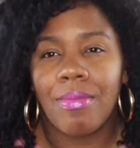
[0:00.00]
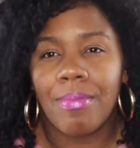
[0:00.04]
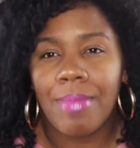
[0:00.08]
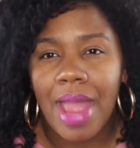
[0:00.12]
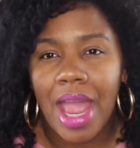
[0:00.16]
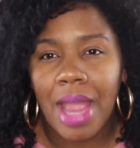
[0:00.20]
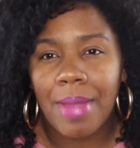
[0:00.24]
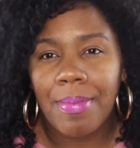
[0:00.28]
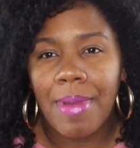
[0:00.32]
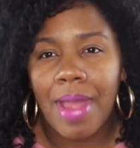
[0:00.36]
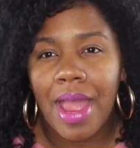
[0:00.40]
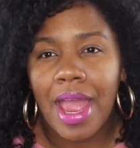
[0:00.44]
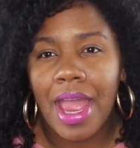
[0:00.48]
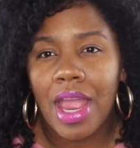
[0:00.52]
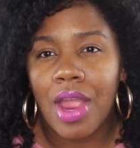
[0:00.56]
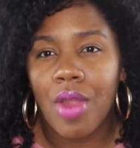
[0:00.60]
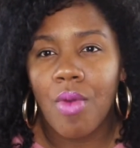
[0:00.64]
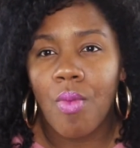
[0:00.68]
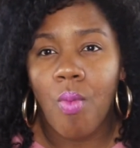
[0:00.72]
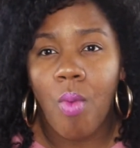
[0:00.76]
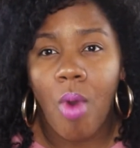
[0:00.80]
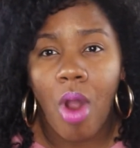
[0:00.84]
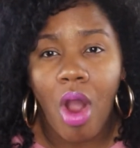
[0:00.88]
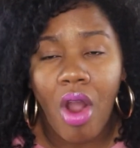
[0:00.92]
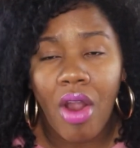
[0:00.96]
back
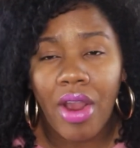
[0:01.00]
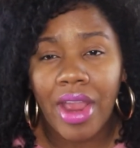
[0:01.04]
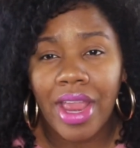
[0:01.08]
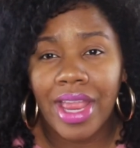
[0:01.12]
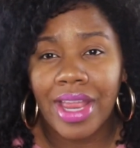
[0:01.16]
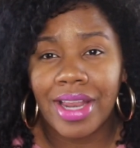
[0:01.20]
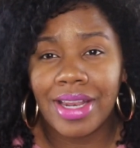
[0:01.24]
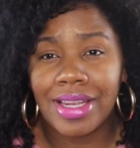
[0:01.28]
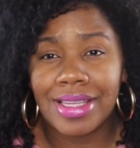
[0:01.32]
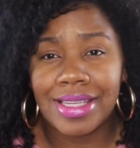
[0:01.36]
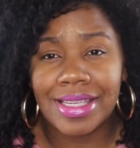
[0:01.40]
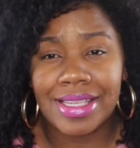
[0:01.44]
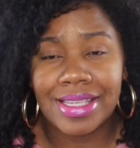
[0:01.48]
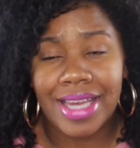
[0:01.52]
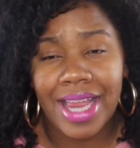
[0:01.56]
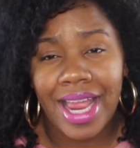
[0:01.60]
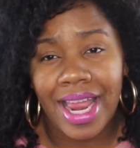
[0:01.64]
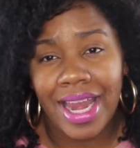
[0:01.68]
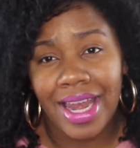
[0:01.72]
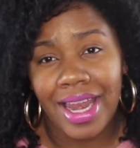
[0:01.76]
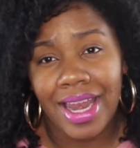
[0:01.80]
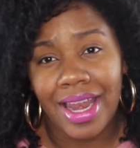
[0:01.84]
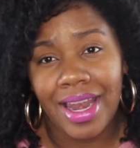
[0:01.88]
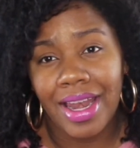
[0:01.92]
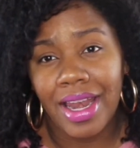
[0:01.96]
pain, walking,
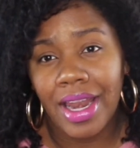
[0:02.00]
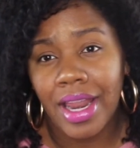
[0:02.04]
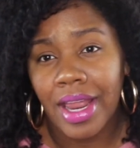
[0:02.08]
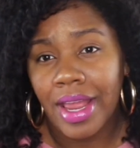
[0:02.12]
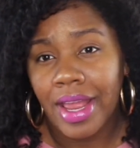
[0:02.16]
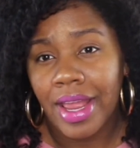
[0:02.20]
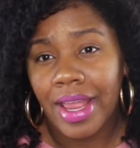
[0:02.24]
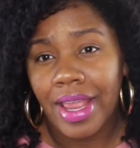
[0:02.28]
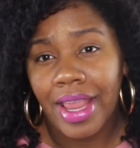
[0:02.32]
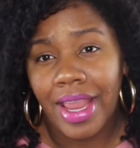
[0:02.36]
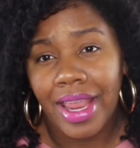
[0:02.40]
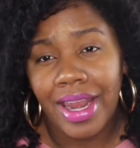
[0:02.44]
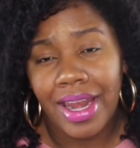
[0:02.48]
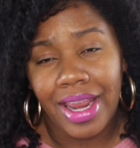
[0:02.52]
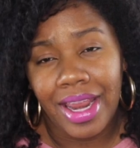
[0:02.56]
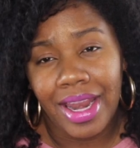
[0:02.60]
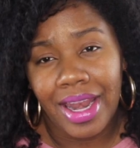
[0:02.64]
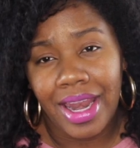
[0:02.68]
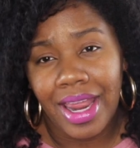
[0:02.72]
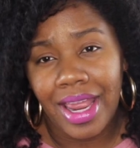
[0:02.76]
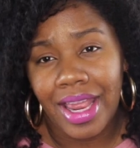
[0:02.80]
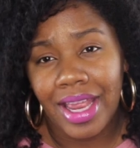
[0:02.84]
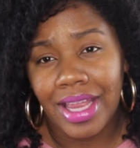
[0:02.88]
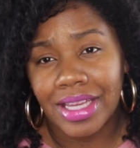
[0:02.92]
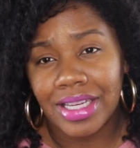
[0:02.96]
standing, any of
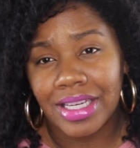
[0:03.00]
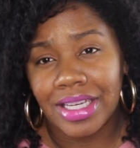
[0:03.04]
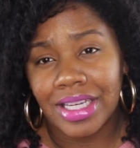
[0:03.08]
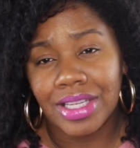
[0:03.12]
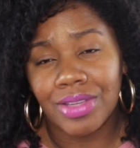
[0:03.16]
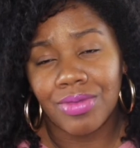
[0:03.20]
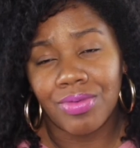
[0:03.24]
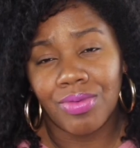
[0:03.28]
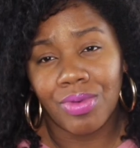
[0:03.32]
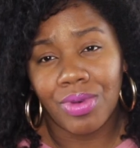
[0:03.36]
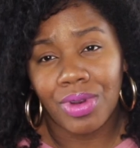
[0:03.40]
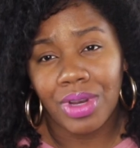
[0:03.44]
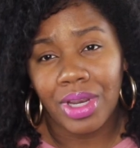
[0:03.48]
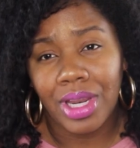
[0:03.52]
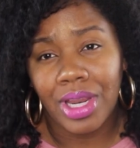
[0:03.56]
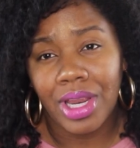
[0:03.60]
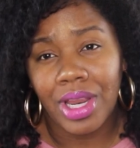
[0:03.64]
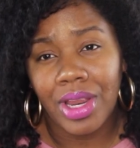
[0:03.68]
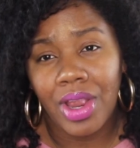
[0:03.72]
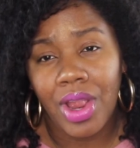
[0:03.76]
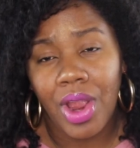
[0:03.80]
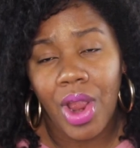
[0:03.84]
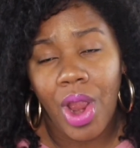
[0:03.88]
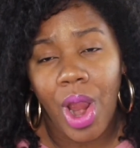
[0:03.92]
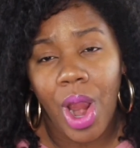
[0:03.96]
that is just
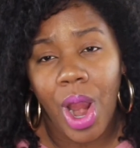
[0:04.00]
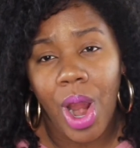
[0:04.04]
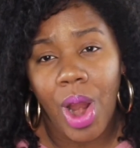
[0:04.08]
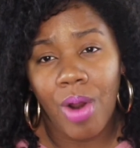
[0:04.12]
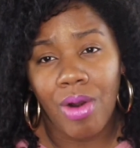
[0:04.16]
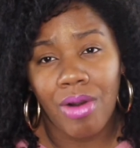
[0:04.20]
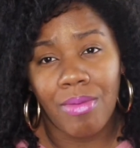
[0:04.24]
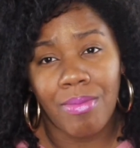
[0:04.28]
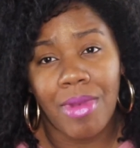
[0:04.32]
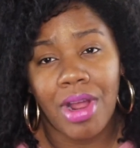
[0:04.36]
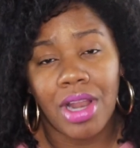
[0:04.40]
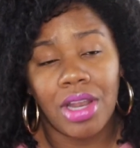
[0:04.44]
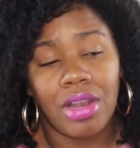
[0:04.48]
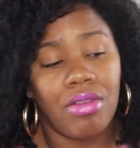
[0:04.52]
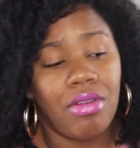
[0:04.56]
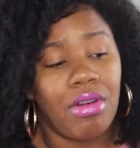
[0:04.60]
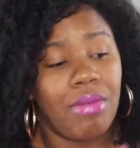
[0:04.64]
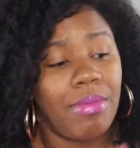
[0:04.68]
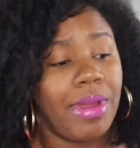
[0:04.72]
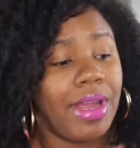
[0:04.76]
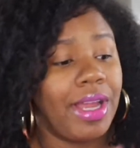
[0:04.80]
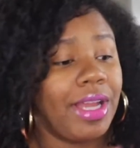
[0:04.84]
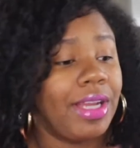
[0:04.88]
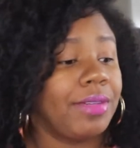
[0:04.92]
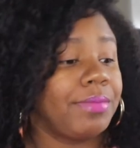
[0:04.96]
really hurting my lower
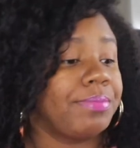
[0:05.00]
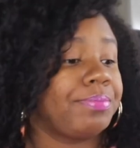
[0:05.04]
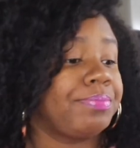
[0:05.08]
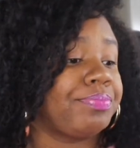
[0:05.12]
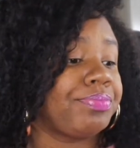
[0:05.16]
back.